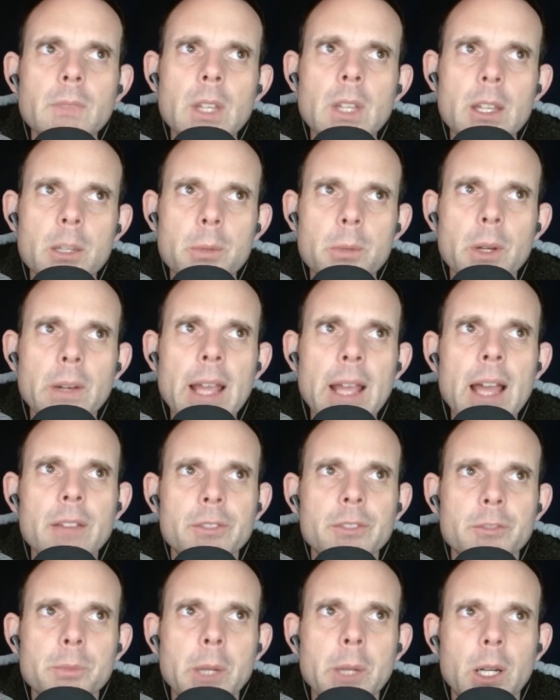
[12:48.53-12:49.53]
and about
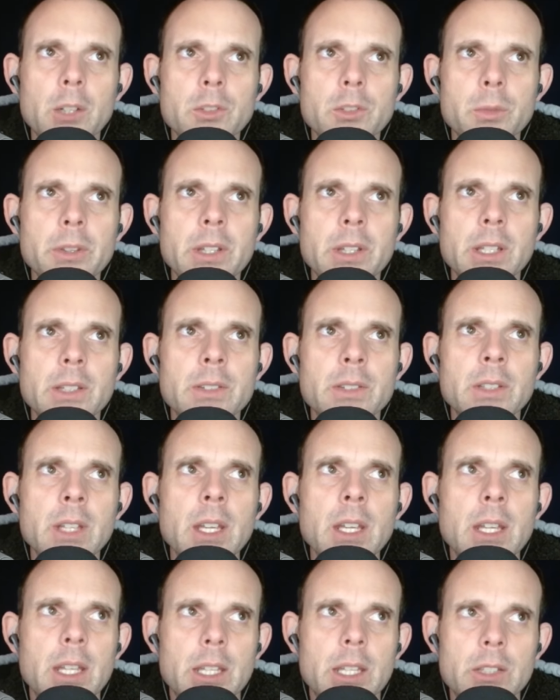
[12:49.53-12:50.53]
half of parents with kids
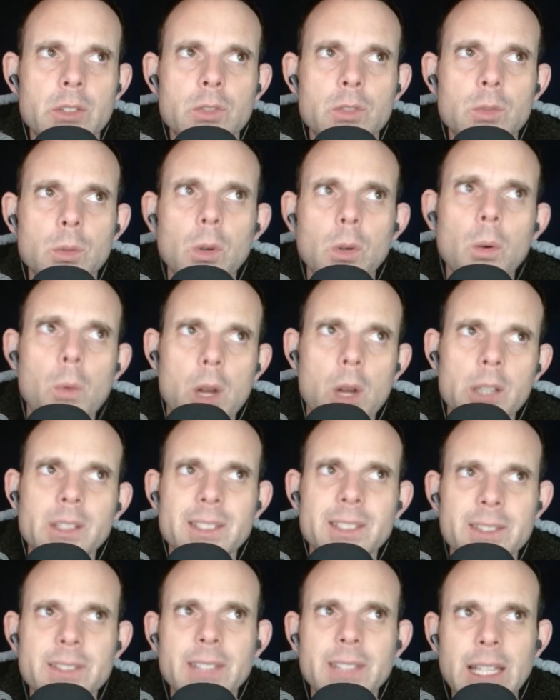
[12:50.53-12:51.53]
in school want
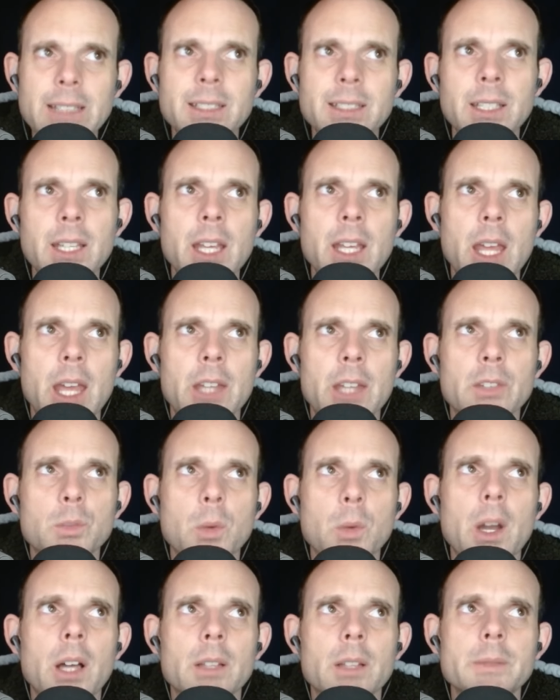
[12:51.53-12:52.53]
consent as
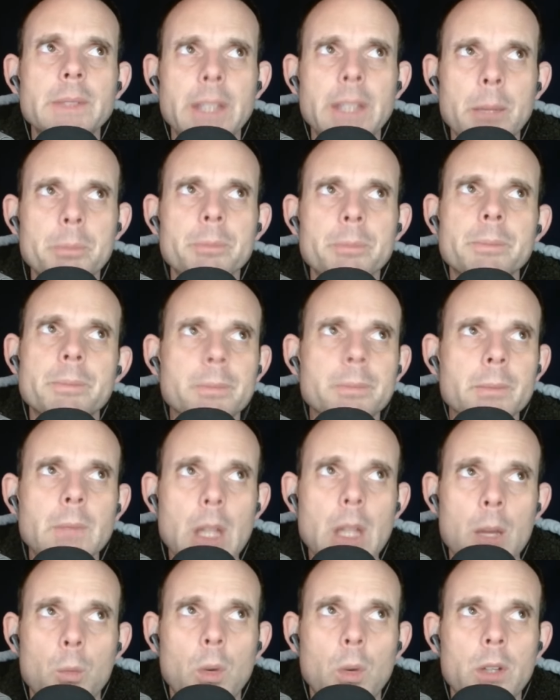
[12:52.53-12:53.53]
well. Yep.
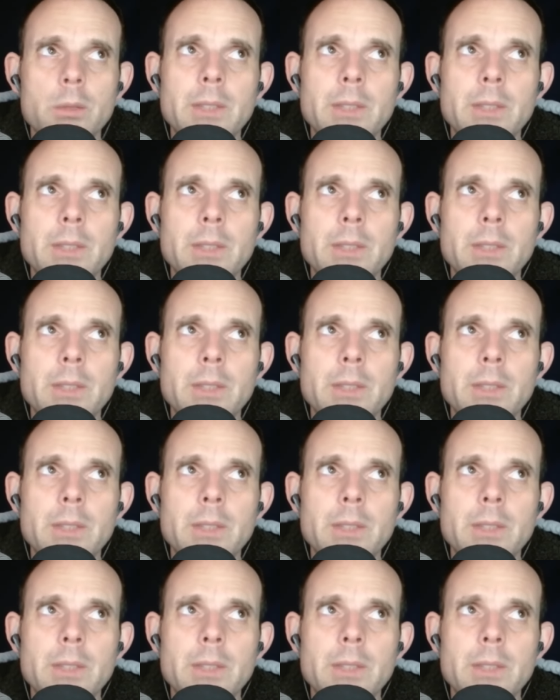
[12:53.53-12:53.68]
Well,